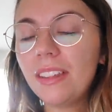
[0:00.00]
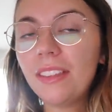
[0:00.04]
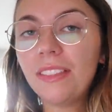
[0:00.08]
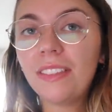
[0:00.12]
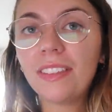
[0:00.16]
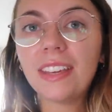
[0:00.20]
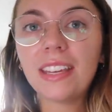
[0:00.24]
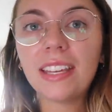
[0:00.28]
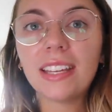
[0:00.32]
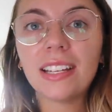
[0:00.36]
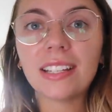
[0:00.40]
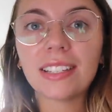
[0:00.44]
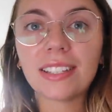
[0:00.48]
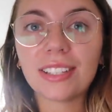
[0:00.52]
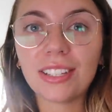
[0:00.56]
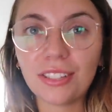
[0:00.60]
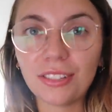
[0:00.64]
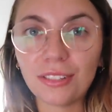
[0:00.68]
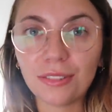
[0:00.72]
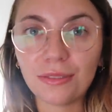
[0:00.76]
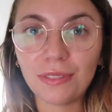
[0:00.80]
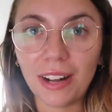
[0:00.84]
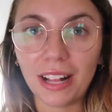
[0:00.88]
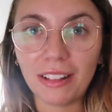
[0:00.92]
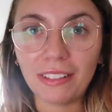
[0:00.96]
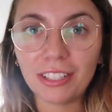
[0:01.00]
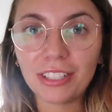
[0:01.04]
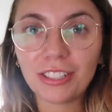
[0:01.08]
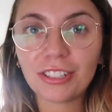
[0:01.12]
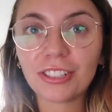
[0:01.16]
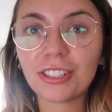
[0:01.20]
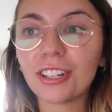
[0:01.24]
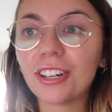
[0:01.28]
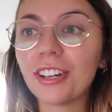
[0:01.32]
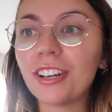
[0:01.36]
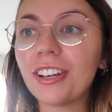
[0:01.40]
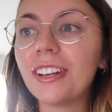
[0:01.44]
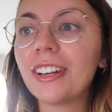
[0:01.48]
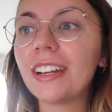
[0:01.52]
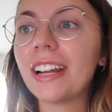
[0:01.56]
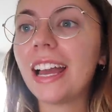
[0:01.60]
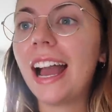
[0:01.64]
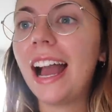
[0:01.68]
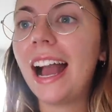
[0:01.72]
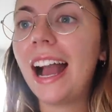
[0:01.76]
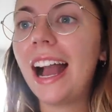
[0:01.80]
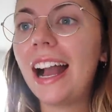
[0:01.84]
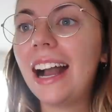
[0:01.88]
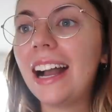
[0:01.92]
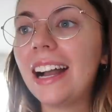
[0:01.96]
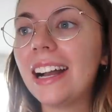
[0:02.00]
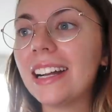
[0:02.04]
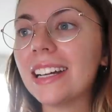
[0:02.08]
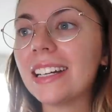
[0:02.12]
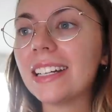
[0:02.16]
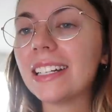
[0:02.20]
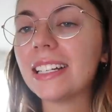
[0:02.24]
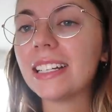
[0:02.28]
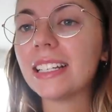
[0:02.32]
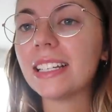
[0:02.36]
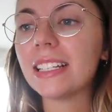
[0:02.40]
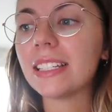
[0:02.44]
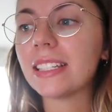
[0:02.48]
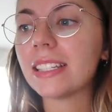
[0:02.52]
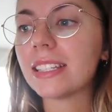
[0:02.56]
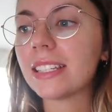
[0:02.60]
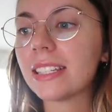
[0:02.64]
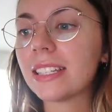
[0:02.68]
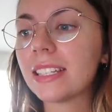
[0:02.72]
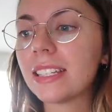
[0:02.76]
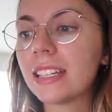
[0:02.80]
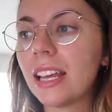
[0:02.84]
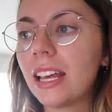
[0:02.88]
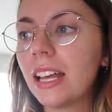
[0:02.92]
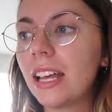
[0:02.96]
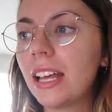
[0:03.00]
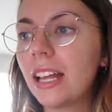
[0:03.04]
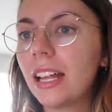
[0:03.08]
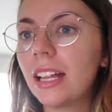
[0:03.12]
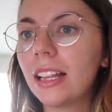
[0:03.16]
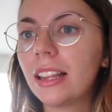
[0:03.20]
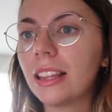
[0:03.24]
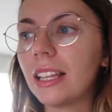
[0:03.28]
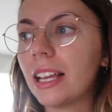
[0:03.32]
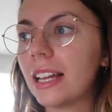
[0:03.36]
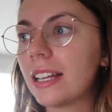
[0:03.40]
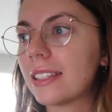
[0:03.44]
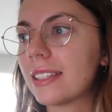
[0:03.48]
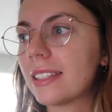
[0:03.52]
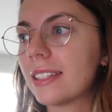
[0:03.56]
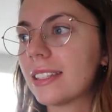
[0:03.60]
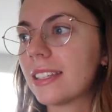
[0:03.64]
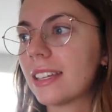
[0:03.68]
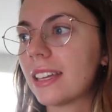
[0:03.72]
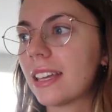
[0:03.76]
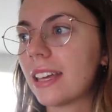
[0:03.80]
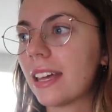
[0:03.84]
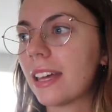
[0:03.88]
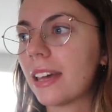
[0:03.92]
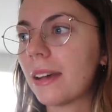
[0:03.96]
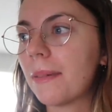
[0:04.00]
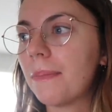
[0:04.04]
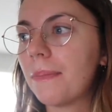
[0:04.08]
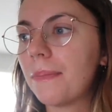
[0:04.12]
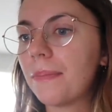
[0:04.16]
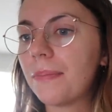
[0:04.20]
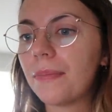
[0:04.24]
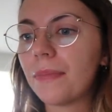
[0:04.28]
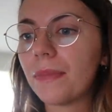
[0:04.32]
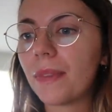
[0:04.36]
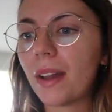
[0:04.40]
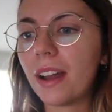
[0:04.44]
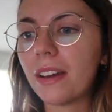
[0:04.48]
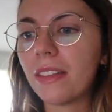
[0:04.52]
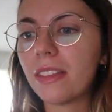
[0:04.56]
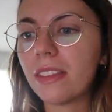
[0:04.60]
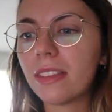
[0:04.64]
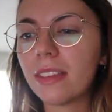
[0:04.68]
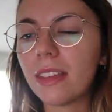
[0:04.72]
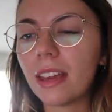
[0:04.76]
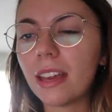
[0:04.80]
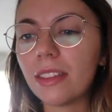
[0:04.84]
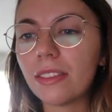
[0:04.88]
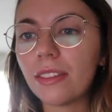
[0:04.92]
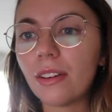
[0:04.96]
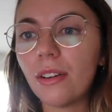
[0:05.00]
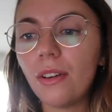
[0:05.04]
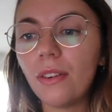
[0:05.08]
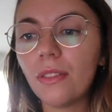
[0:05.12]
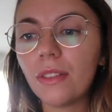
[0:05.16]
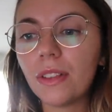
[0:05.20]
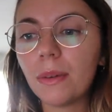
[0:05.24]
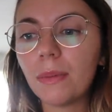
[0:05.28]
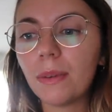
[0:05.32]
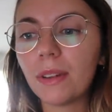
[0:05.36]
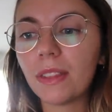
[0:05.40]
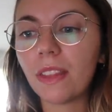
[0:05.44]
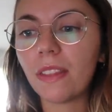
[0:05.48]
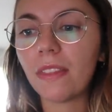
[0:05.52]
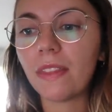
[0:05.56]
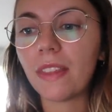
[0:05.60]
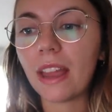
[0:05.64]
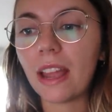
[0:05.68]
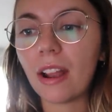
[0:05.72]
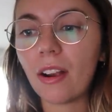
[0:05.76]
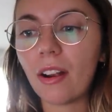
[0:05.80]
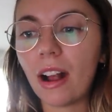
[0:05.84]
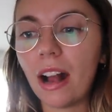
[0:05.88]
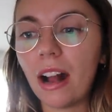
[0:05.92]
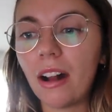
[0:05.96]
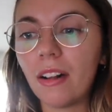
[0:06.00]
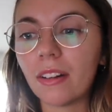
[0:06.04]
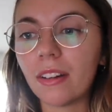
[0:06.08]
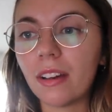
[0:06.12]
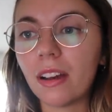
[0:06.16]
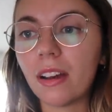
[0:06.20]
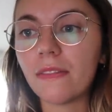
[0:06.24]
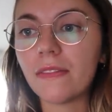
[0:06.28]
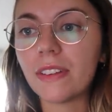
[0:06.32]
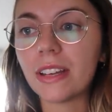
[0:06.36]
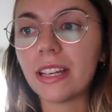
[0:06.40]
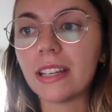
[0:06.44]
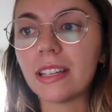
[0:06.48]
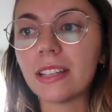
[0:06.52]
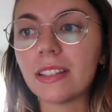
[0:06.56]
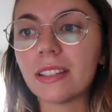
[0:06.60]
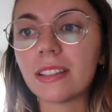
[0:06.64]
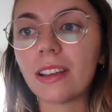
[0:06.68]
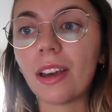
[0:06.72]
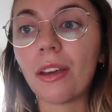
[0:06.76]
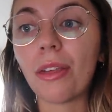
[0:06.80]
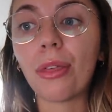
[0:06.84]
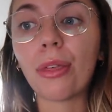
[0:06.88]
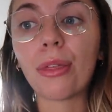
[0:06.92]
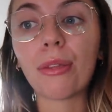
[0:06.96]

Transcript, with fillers: the Cinderella shirt has, let's see, I think the only one that they are out of is a